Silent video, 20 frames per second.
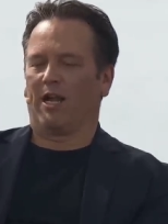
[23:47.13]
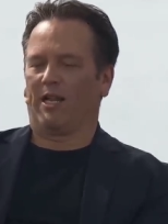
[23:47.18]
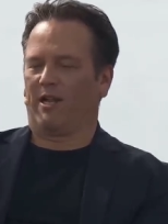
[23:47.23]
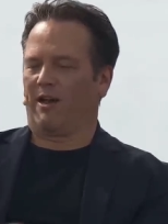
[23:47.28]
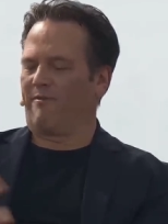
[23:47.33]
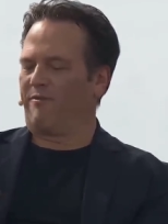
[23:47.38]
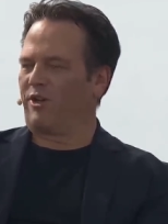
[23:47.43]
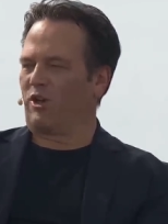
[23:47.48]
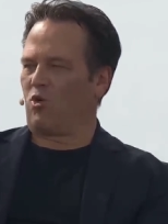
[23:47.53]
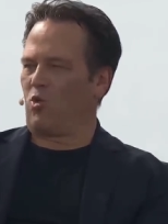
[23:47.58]
I
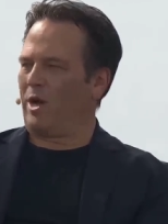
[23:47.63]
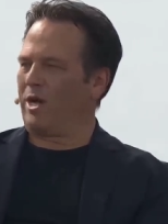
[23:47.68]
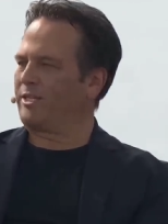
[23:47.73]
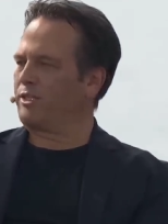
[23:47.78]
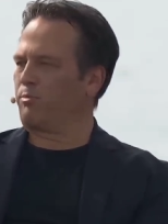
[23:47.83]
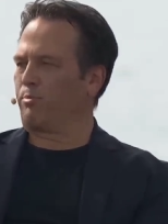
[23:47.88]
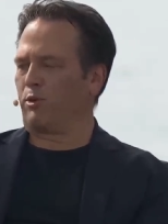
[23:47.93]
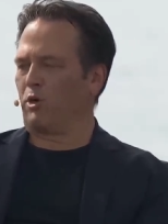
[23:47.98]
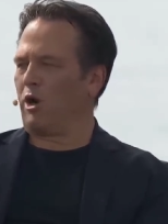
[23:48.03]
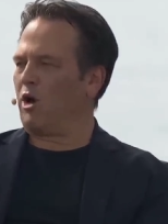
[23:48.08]
love the
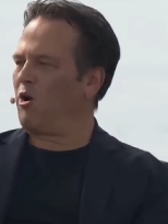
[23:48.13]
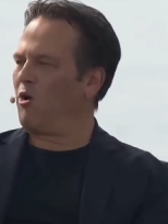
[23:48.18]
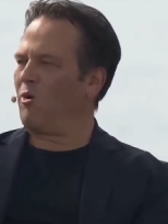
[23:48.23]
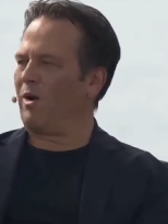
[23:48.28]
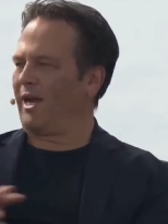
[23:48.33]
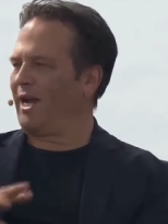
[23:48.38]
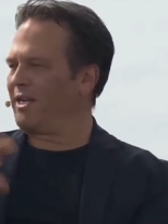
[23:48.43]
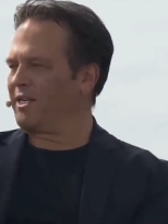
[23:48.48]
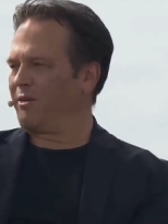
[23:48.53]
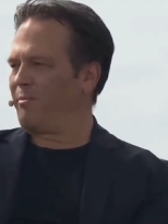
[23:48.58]
Quest Pro.
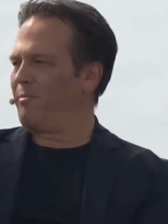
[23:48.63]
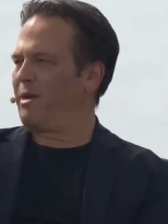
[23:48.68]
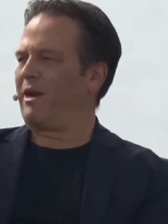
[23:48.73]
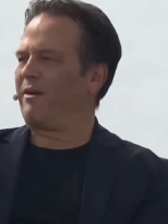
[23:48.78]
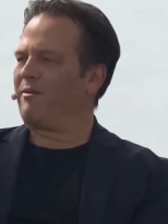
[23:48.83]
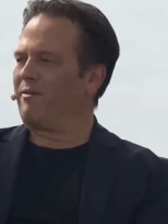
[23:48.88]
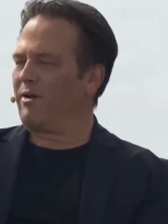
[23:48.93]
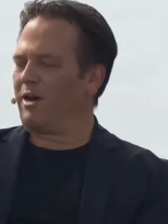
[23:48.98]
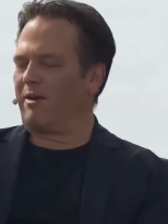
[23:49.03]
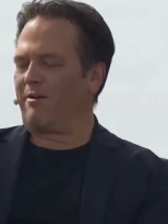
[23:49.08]
I got
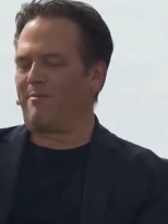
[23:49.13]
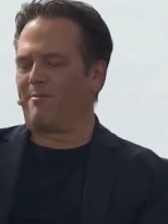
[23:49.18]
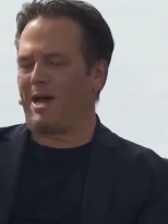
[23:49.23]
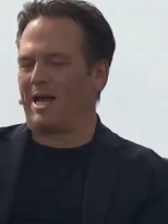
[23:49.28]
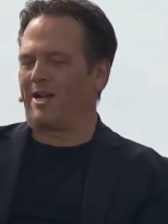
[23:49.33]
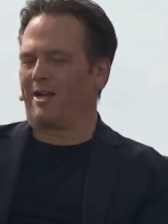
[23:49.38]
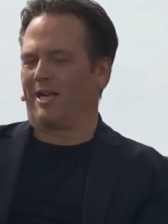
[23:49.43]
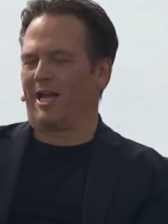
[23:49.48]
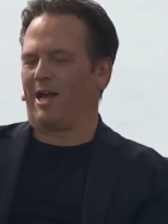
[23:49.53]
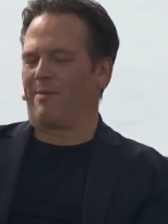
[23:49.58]
to uh,
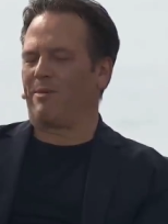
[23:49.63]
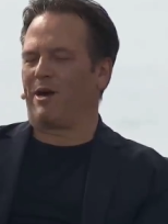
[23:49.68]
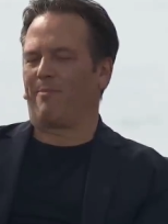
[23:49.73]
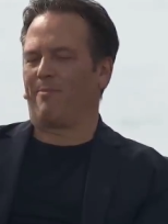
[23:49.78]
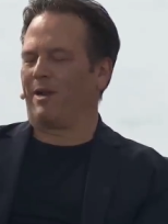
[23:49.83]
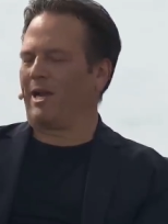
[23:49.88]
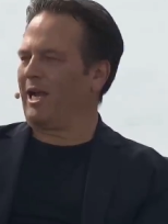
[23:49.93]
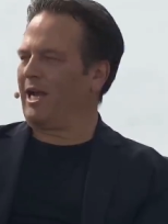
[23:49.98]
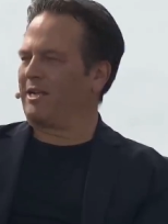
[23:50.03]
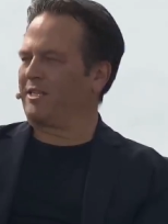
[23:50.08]
Meta came
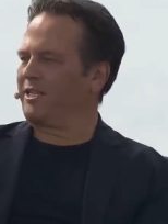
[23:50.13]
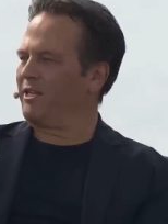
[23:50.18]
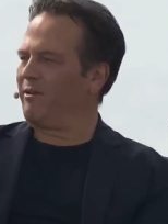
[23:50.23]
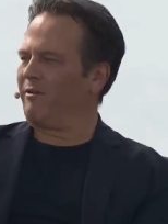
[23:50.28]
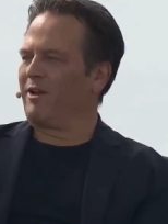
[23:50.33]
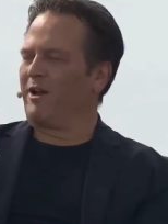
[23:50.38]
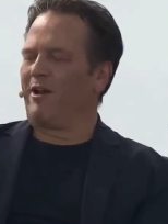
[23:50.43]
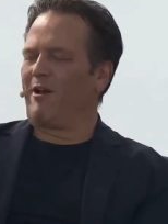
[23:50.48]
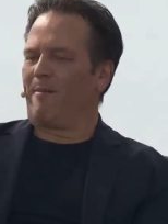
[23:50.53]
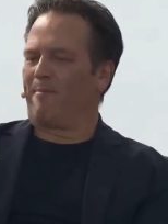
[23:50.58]
up and I got to